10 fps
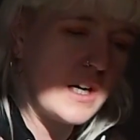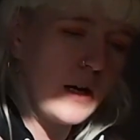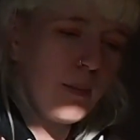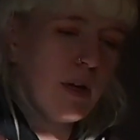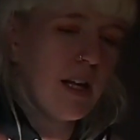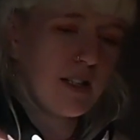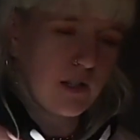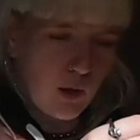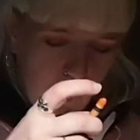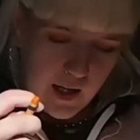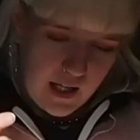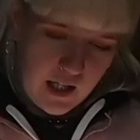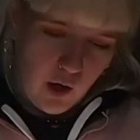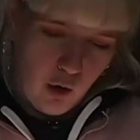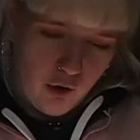But let's do it
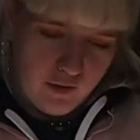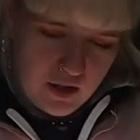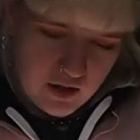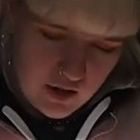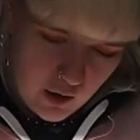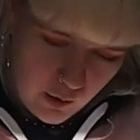in orange. So